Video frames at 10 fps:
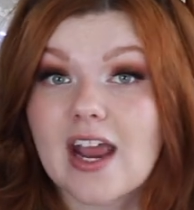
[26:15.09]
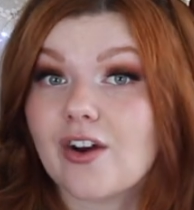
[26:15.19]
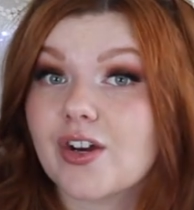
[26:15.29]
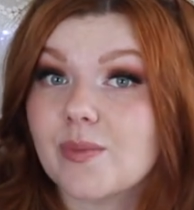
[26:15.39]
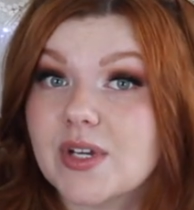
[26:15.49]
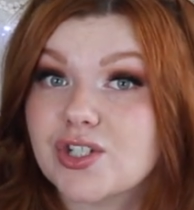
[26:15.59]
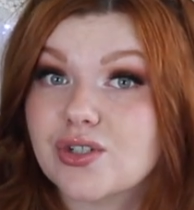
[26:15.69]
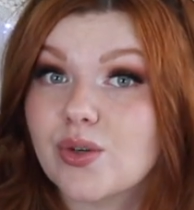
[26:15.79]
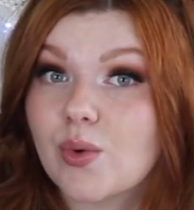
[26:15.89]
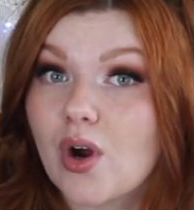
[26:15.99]
Eric
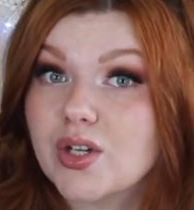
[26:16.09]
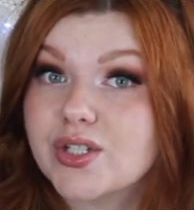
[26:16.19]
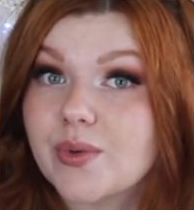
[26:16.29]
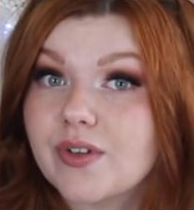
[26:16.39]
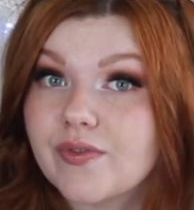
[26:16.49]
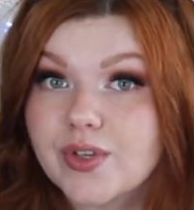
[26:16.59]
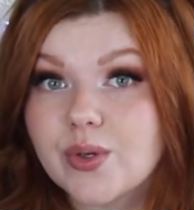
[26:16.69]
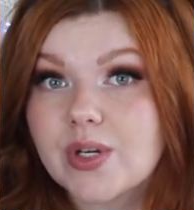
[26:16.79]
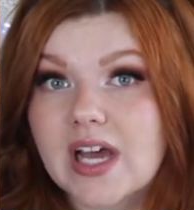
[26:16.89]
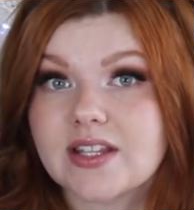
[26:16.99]
Mitchell were also in a
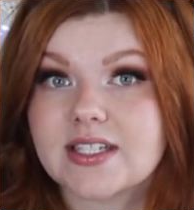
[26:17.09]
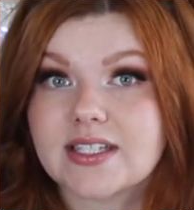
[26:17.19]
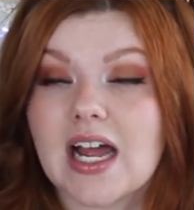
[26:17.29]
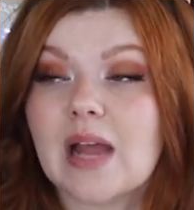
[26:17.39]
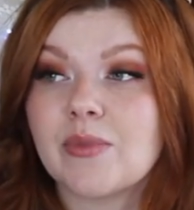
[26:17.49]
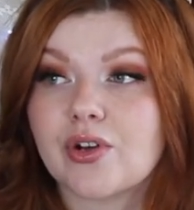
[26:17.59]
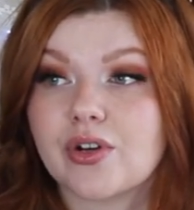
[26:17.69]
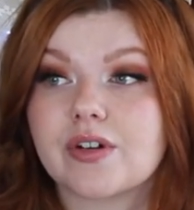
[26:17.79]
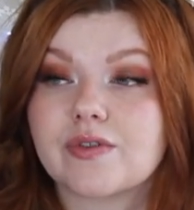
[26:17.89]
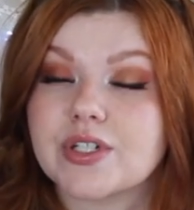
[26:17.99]
feud at this time that
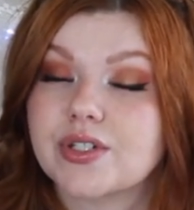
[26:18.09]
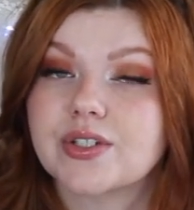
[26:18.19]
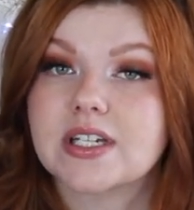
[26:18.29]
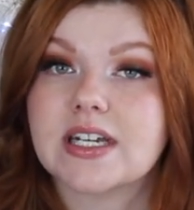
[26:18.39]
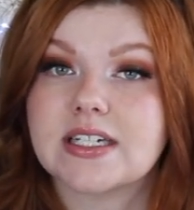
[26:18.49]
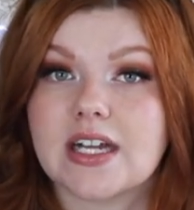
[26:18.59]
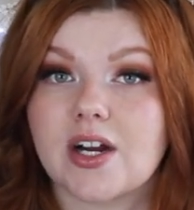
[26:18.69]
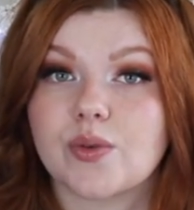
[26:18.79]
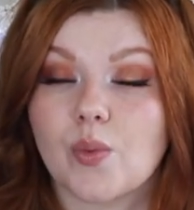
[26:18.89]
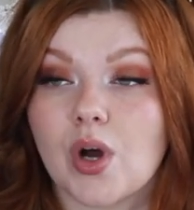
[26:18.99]
could have resulted in
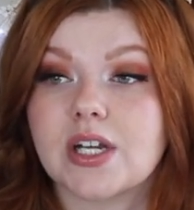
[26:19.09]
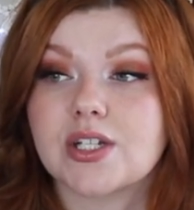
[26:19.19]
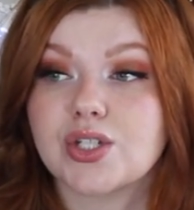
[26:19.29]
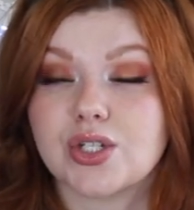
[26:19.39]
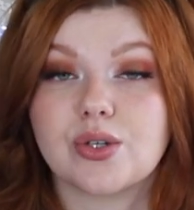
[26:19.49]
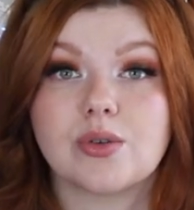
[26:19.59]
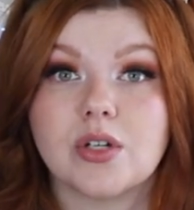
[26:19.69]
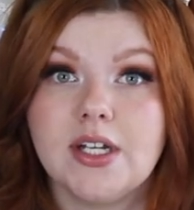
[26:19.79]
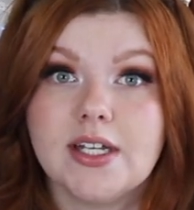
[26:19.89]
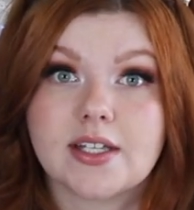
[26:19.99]
Darrett wanting
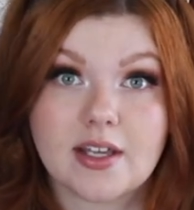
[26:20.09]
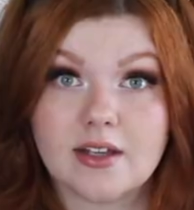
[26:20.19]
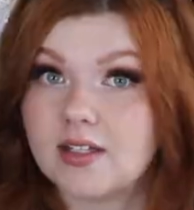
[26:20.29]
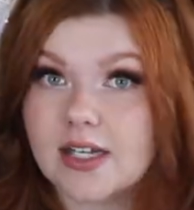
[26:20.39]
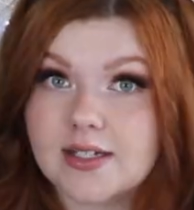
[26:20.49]
to kill